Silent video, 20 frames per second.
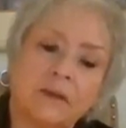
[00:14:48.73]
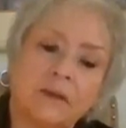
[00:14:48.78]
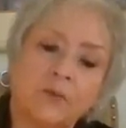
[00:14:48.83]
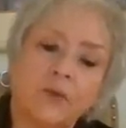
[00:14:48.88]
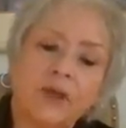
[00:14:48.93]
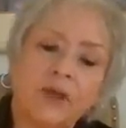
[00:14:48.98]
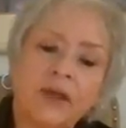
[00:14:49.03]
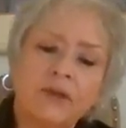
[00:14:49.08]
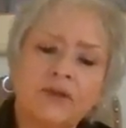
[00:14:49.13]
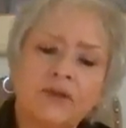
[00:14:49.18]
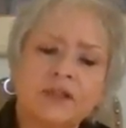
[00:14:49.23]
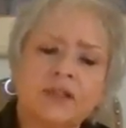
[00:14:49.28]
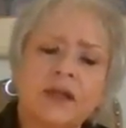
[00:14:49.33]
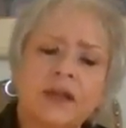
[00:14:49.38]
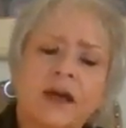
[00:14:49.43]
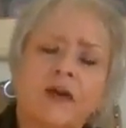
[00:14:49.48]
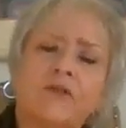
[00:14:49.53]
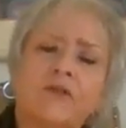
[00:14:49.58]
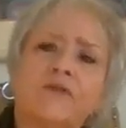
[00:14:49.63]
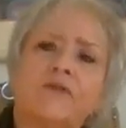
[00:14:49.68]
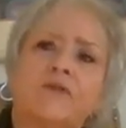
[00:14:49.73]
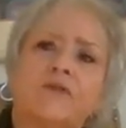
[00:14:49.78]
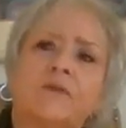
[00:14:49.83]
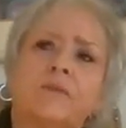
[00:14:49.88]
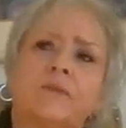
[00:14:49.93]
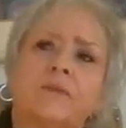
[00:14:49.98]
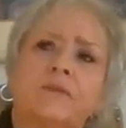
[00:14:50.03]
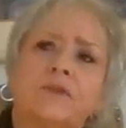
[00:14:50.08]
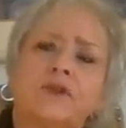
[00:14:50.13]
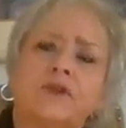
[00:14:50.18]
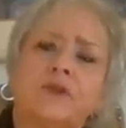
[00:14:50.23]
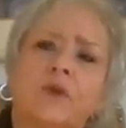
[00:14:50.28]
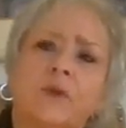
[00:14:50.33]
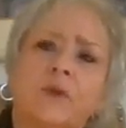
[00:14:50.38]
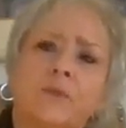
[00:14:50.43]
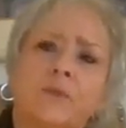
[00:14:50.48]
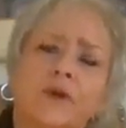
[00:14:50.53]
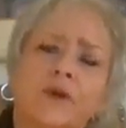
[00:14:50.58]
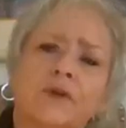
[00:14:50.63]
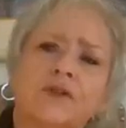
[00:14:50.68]
Bring yourself to a
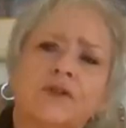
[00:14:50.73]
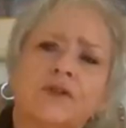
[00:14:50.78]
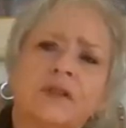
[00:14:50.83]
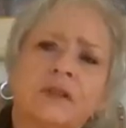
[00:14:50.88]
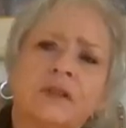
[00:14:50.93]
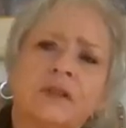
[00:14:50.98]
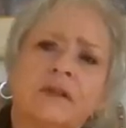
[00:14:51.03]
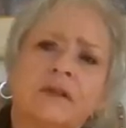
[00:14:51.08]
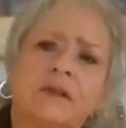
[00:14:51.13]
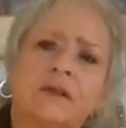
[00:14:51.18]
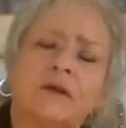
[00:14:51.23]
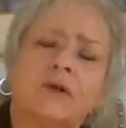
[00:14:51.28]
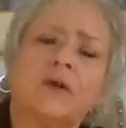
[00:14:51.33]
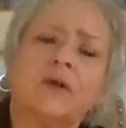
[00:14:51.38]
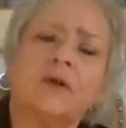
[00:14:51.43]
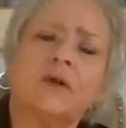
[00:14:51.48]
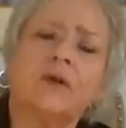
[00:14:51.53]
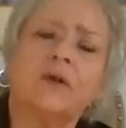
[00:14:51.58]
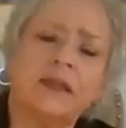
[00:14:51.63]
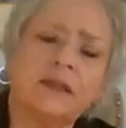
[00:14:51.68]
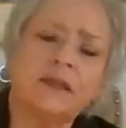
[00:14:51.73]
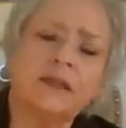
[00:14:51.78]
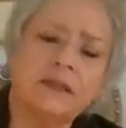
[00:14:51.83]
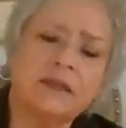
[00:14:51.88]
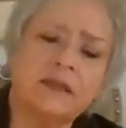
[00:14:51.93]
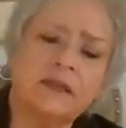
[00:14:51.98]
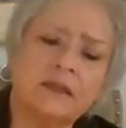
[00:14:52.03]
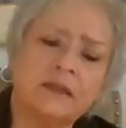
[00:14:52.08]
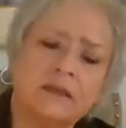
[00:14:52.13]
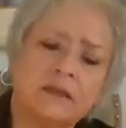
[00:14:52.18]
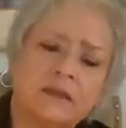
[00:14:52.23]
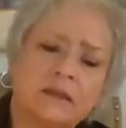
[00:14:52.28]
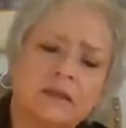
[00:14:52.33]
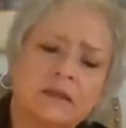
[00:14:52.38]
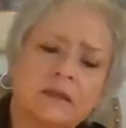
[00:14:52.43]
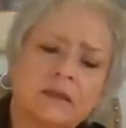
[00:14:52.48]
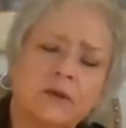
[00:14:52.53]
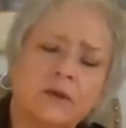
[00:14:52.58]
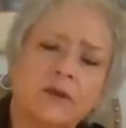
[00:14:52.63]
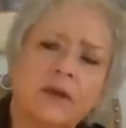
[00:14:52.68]
person or an incident
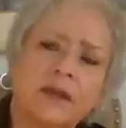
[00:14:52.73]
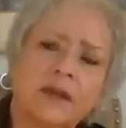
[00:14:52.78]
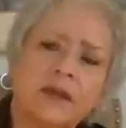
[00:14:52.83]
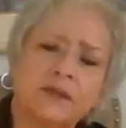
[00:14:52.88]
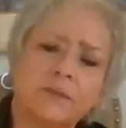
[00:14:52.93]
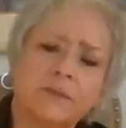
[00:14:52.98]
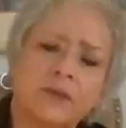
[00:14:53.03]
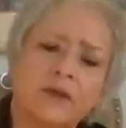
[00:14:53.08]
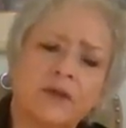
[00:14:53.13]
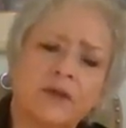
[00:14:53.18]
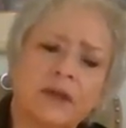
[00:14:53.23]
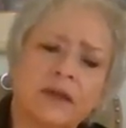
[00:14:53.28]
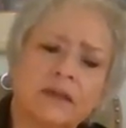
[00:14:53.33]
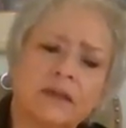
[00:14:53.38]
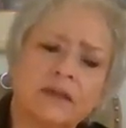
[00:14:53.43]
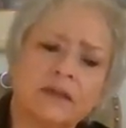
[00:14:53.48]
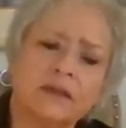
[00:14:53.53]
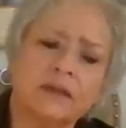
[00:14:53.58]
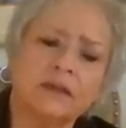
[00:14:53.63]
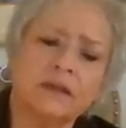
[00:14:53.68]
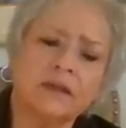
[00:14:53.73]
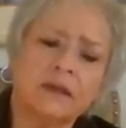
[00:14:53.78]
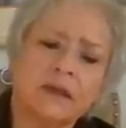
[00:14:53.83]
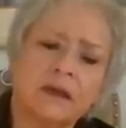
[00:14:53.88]
or an experience